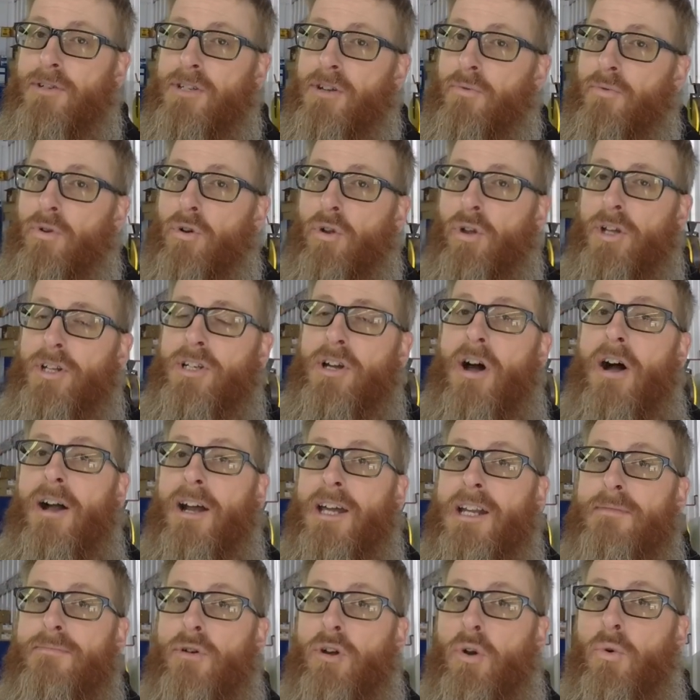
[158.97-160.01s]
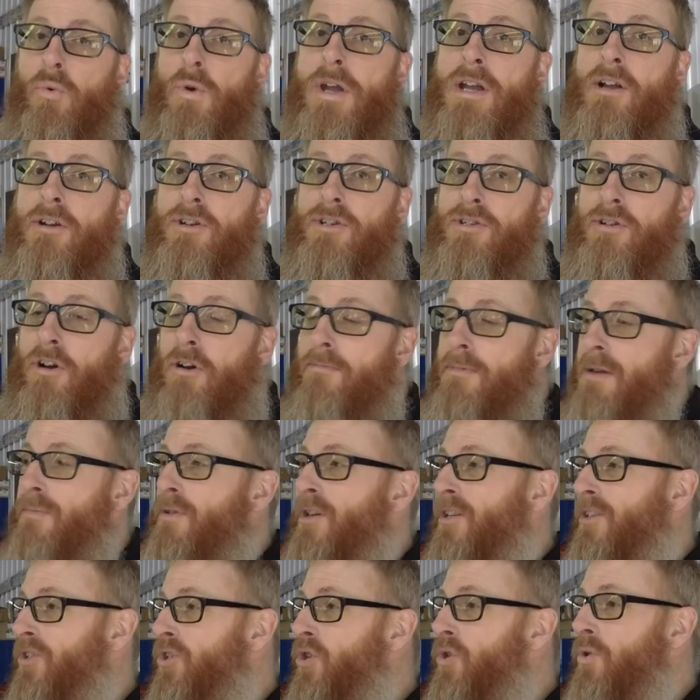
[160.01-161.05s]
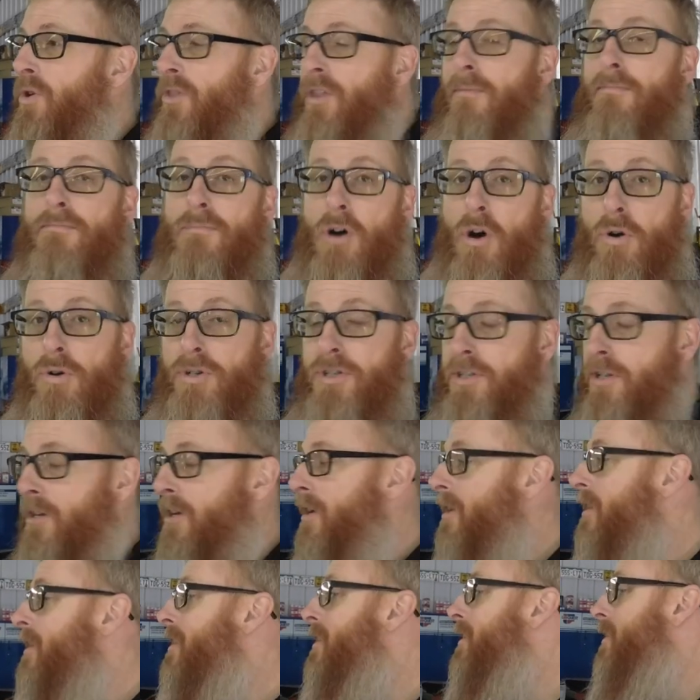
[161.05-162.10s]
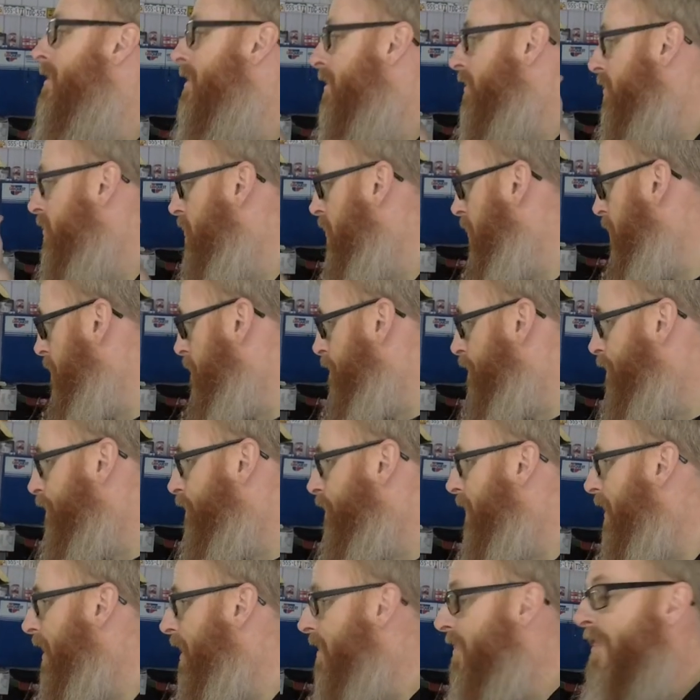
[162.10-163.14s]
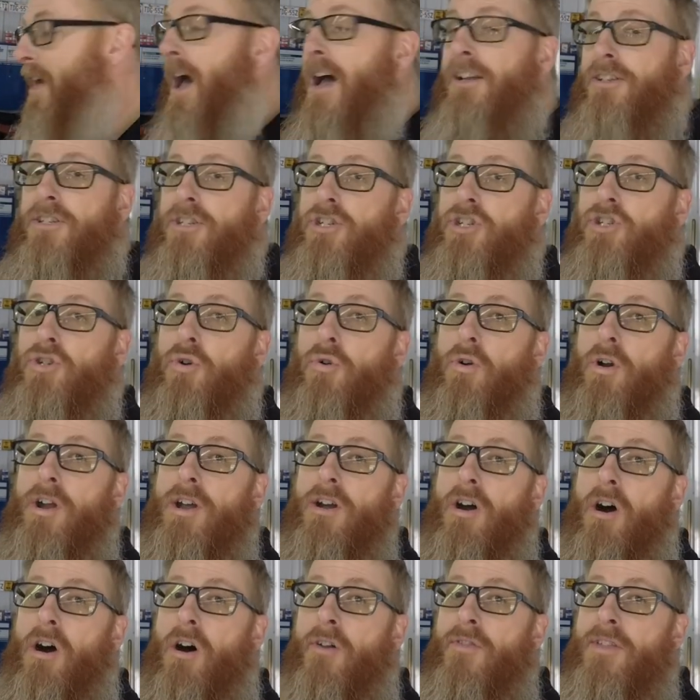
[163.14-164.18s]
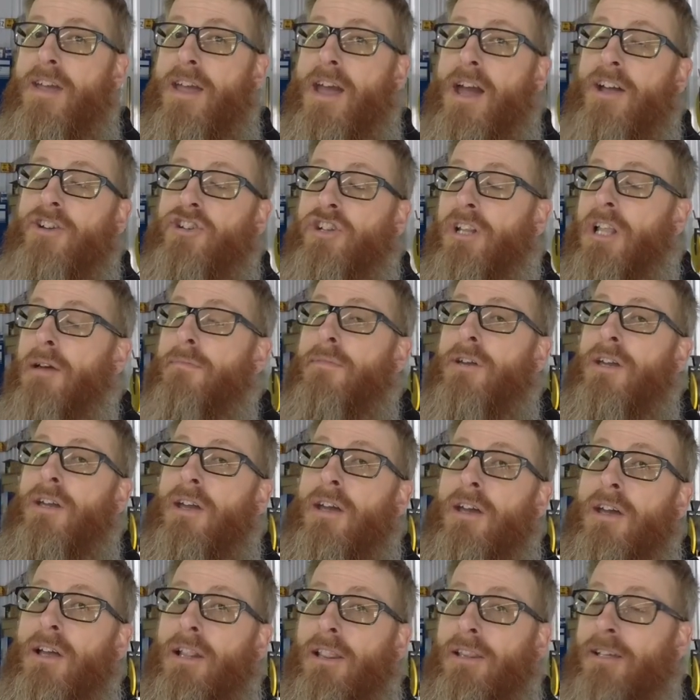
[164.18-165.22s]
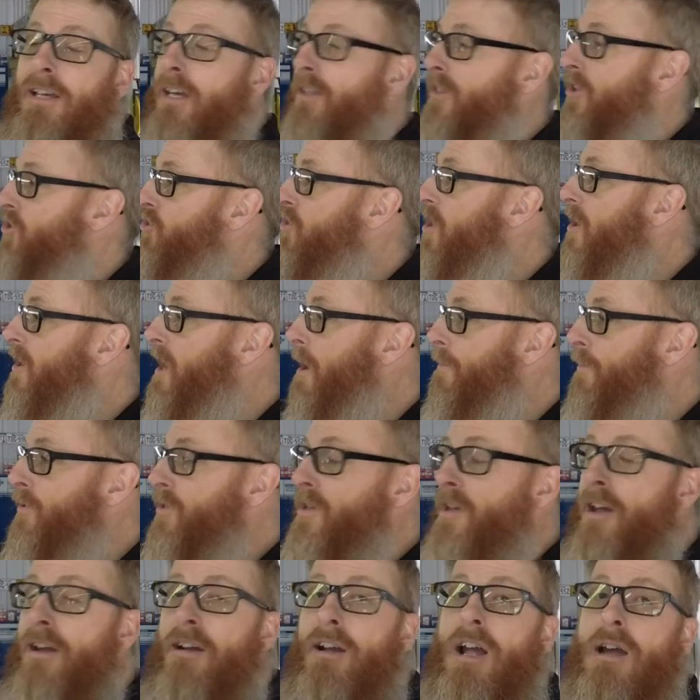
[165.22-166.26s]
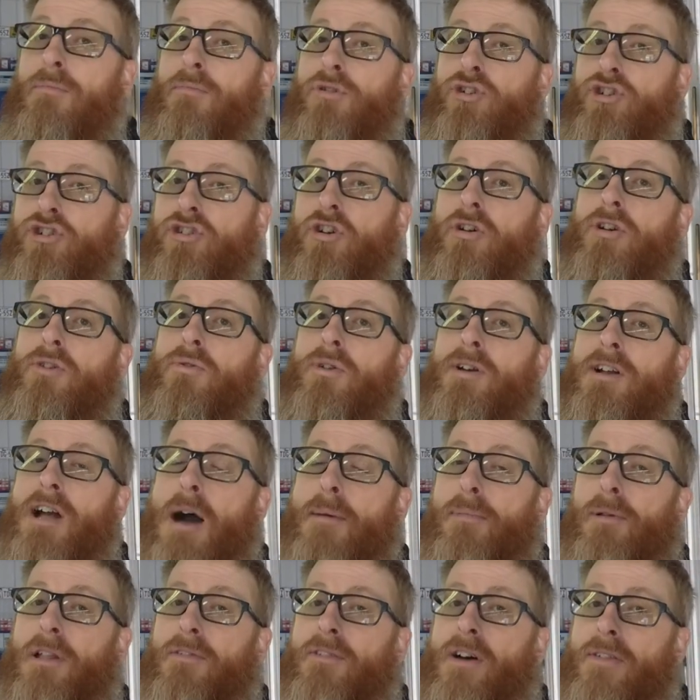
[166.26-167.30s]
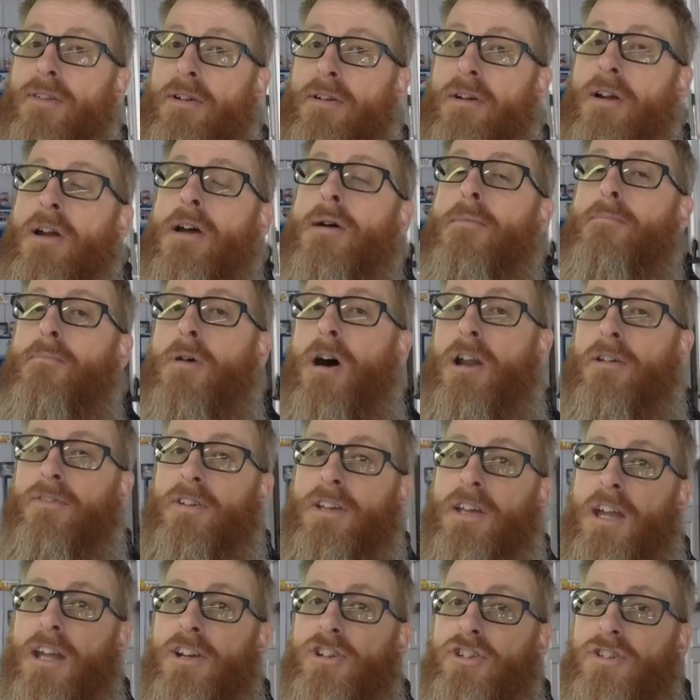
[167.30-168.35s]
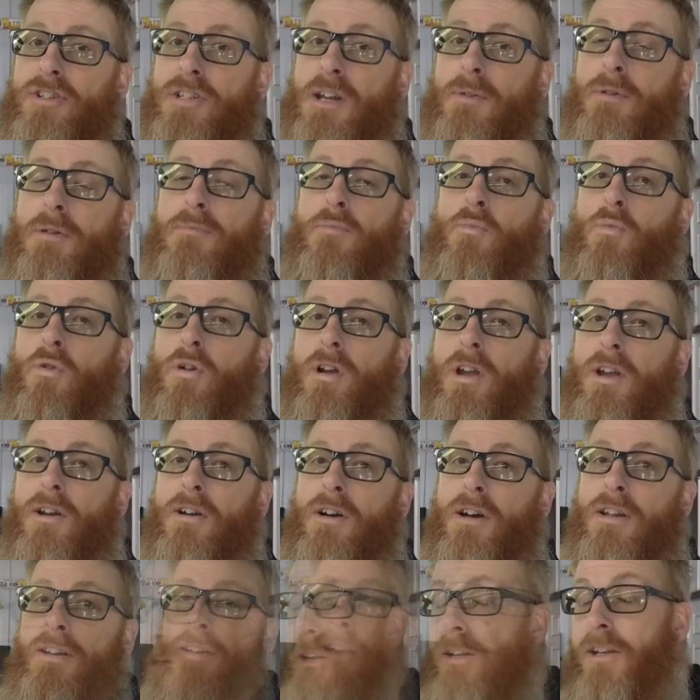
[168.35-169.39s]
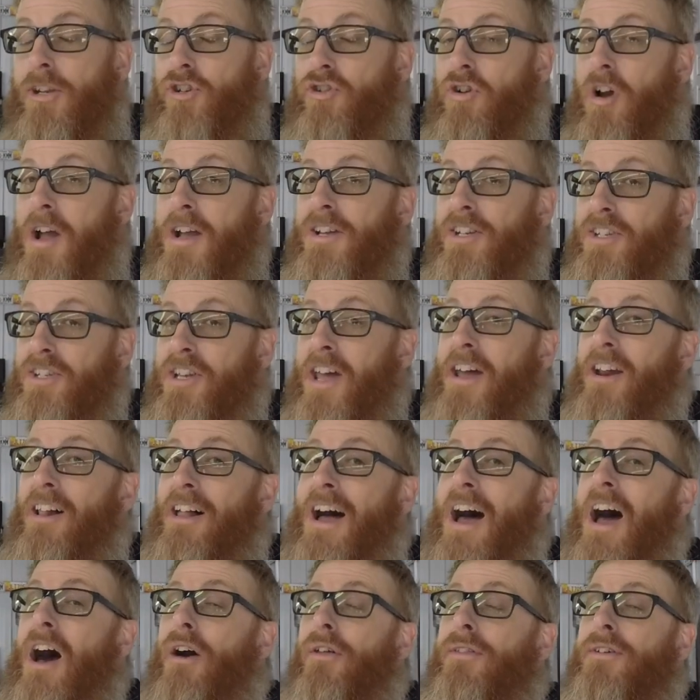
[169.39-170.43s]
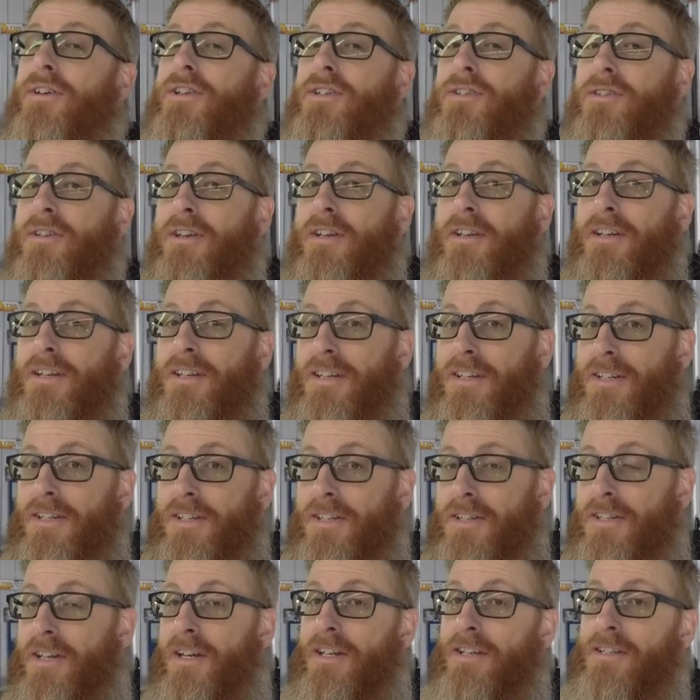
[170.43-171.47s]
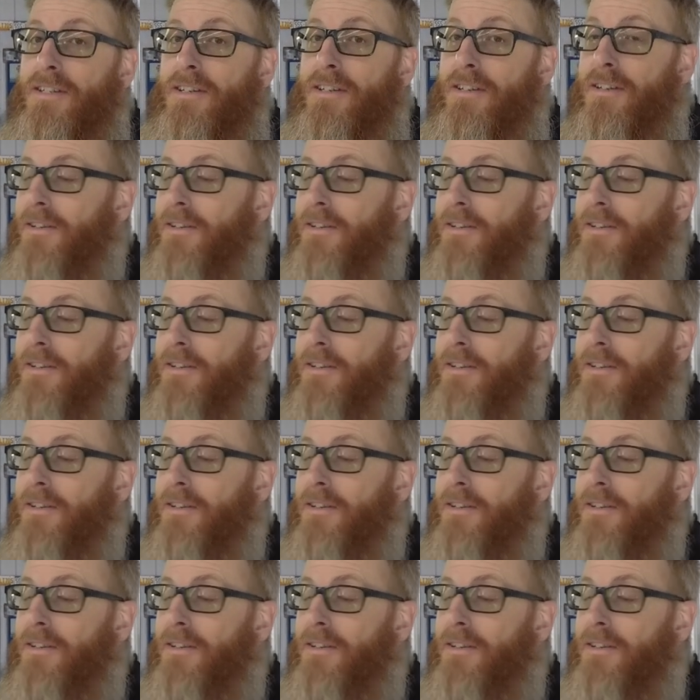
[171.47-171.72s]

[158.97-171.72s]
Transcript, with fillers: So we're only talking about a week or so, maybe a two at the most. So that's the story on the engine. Let me get the truck up in the air and we'll show you a couple of other modifications that we've been working on to try and settle how this thing sits.